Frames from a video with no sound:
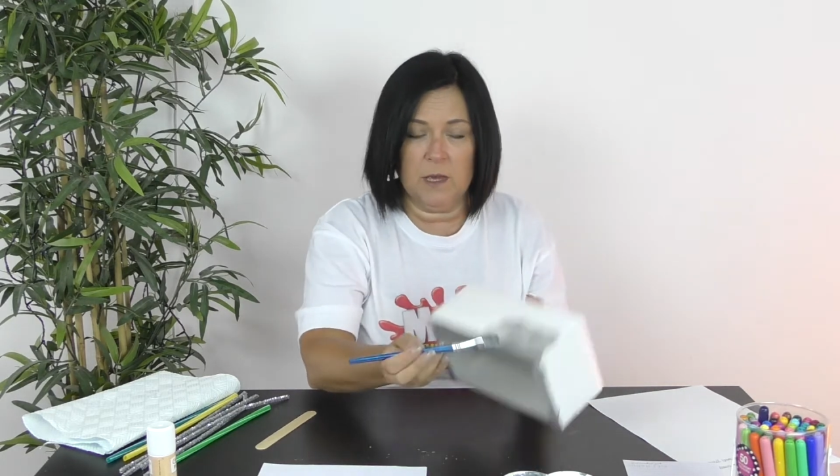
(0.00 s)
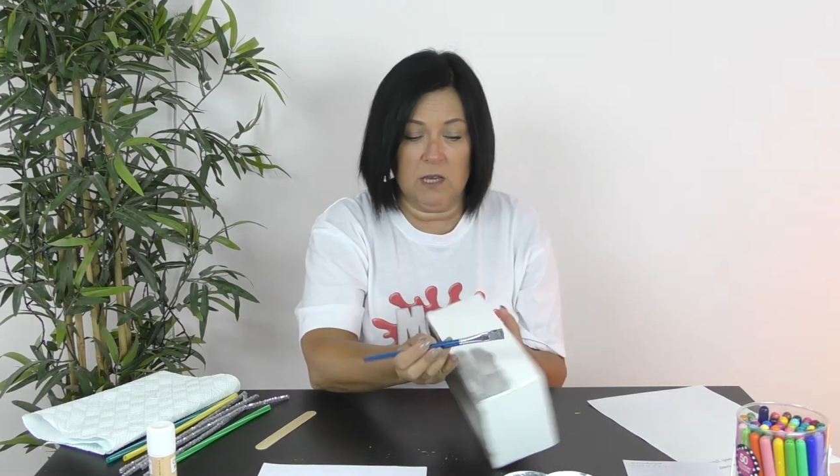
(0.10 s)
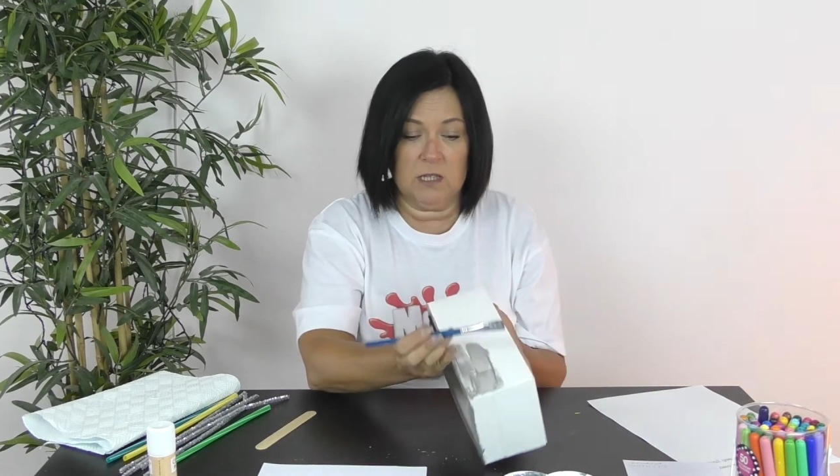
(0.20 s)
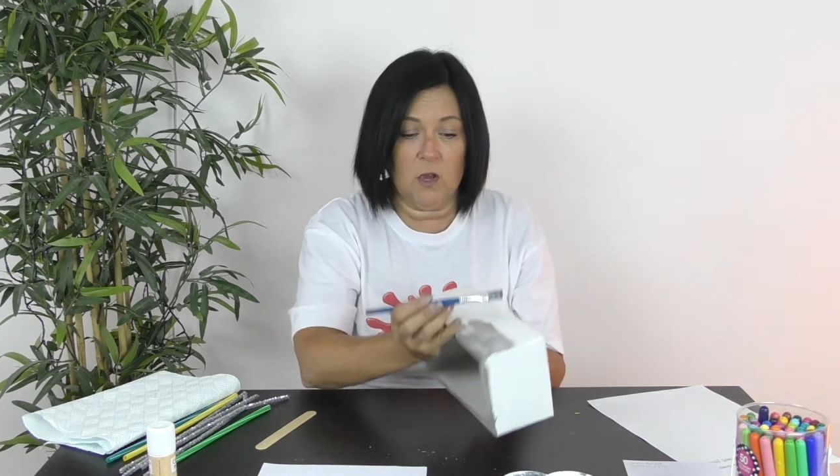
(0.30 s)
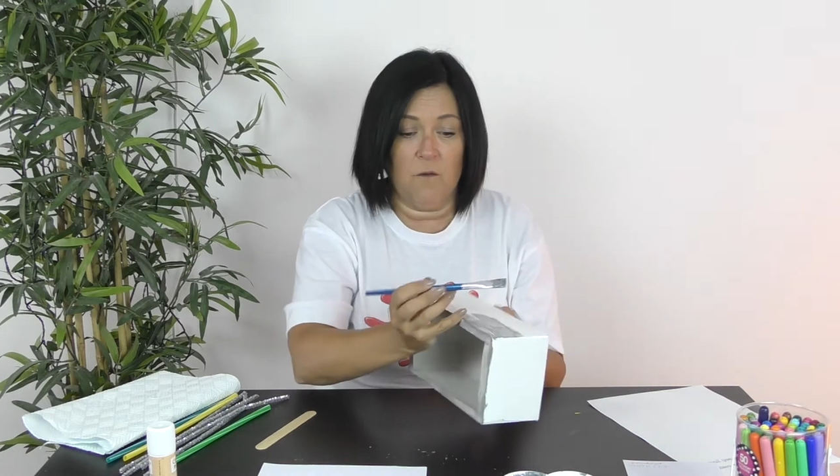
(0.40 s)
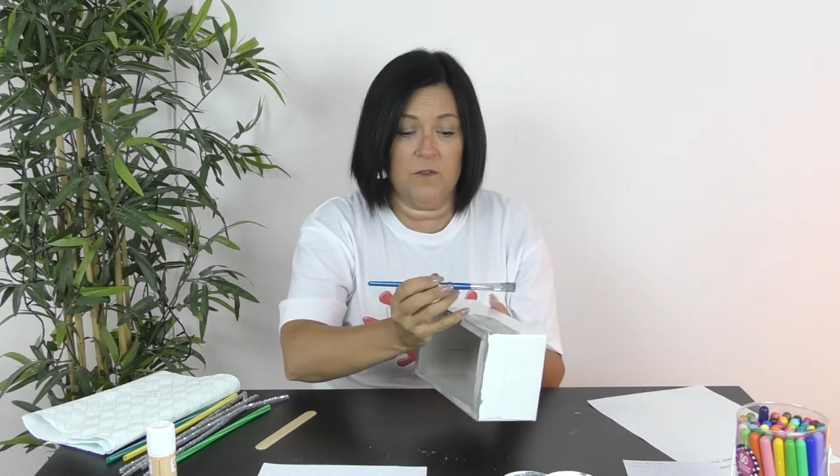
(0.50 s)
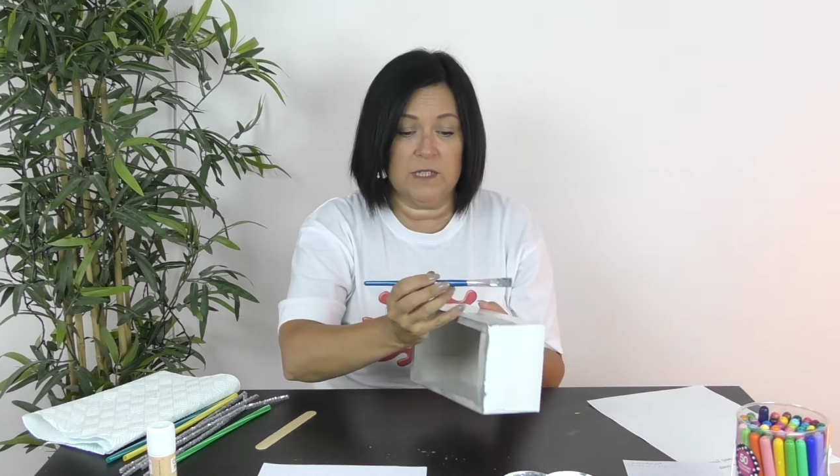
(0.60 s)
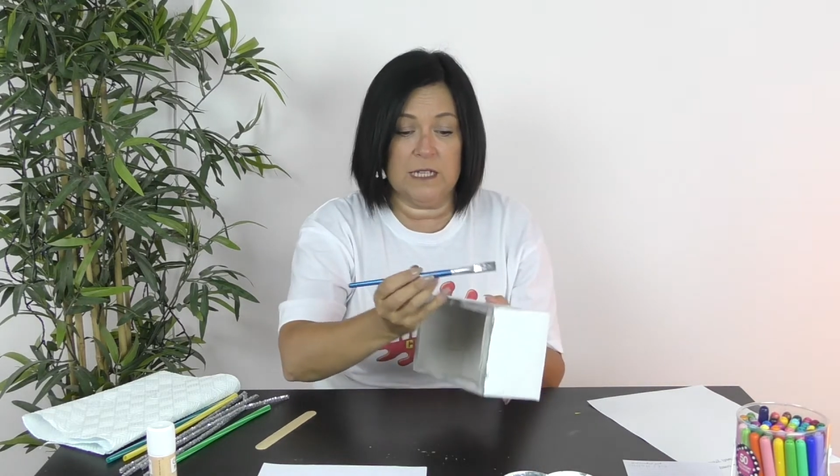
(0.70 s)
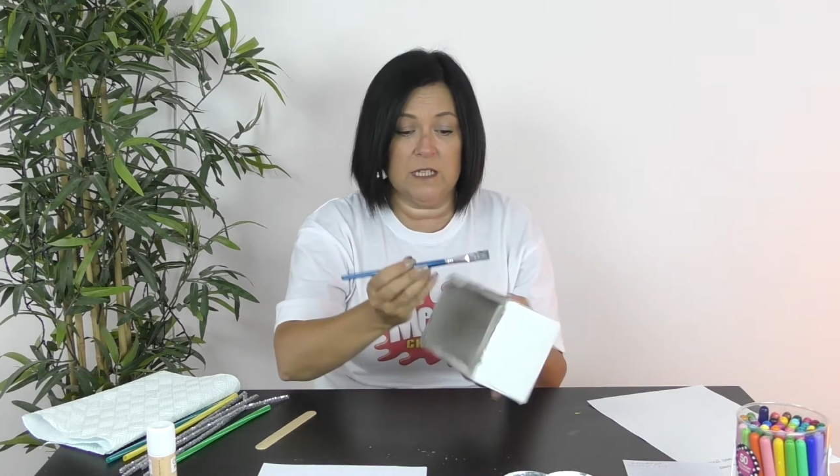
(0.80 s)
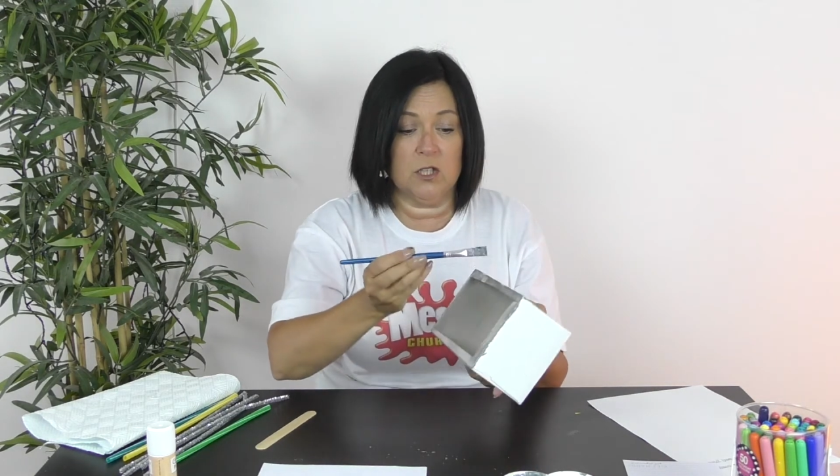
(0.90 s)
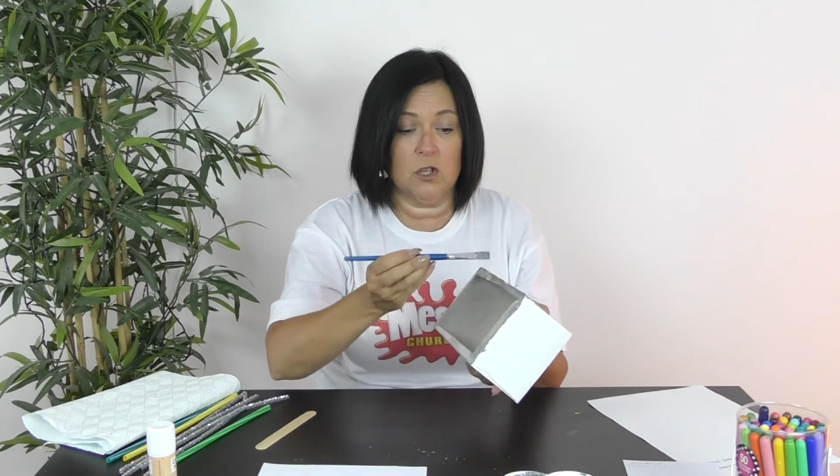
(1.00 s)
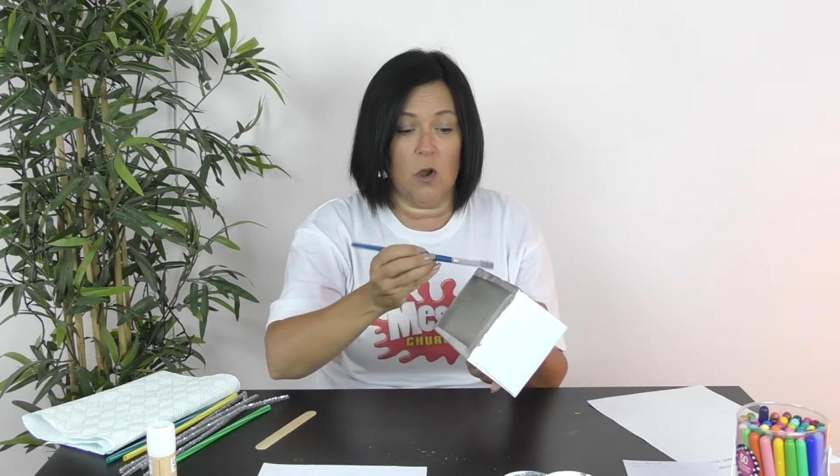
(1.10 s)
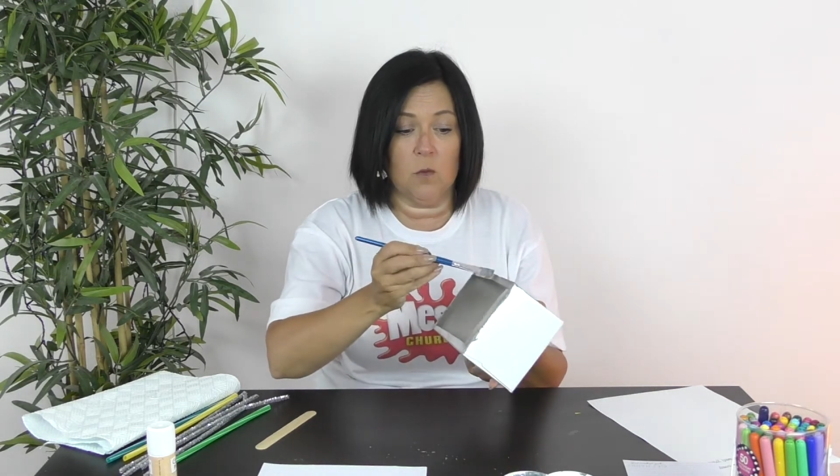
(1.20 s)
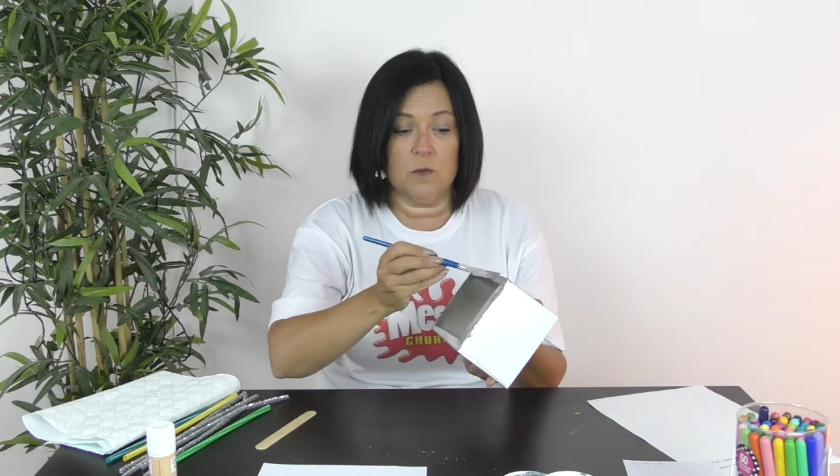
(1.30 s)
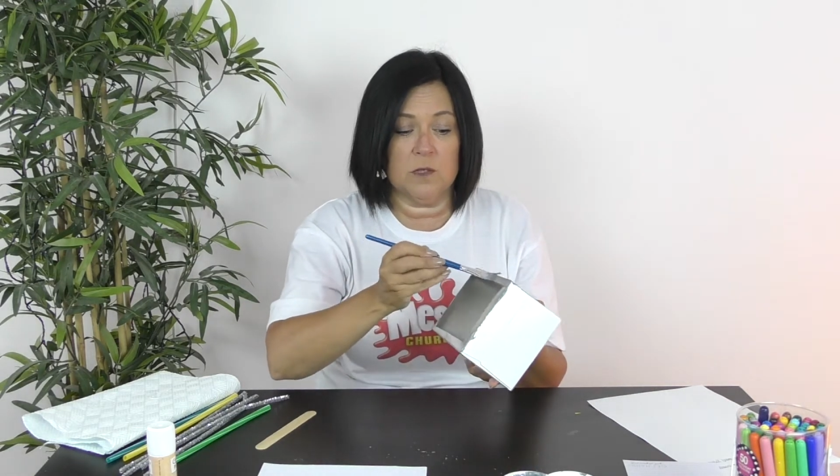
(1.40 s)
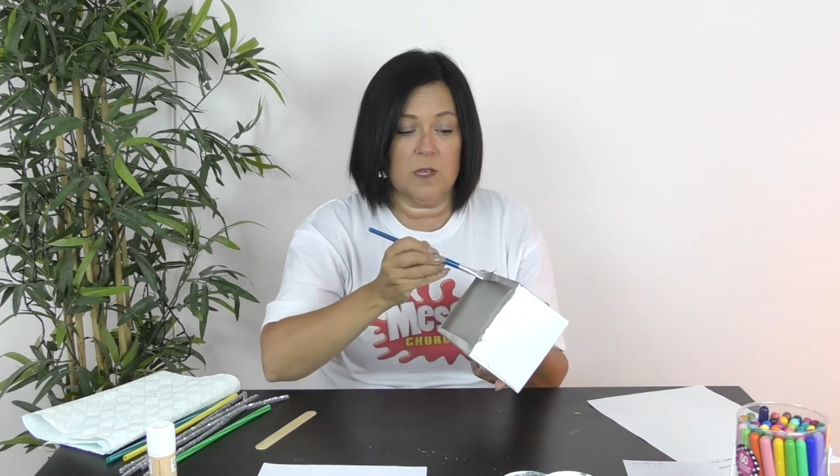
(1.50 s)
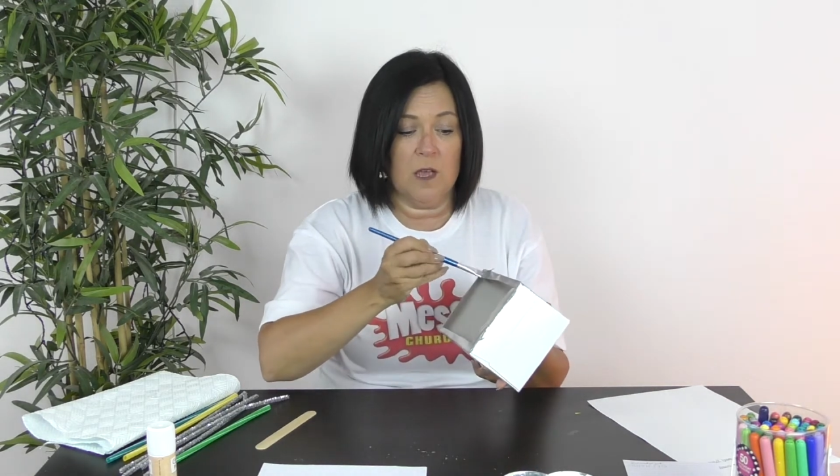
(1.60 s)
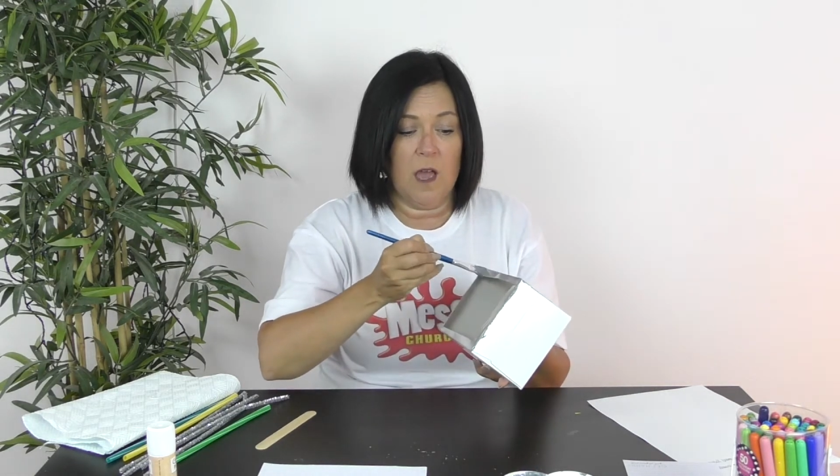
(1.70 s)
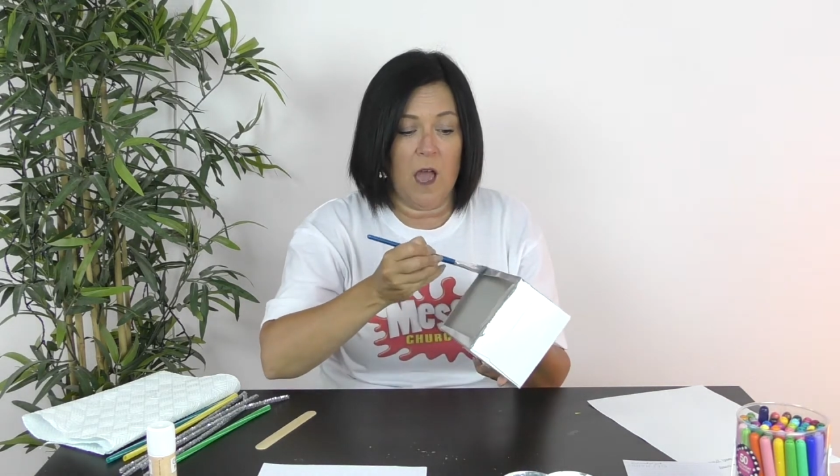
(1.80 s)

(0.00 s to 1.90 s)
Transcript: because obviously stones